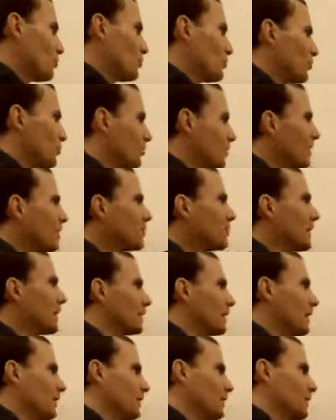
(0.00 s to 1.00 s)
So
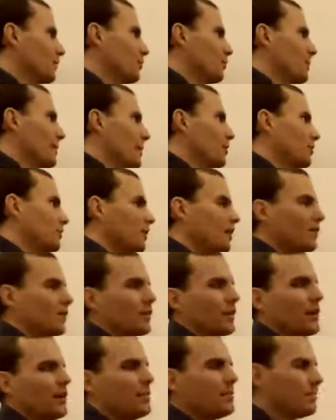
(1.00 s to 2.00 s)
ceramide like this without a
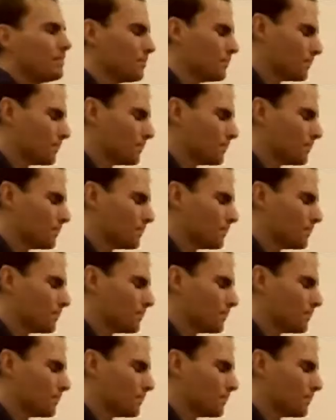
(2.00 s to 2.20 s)
phosphate.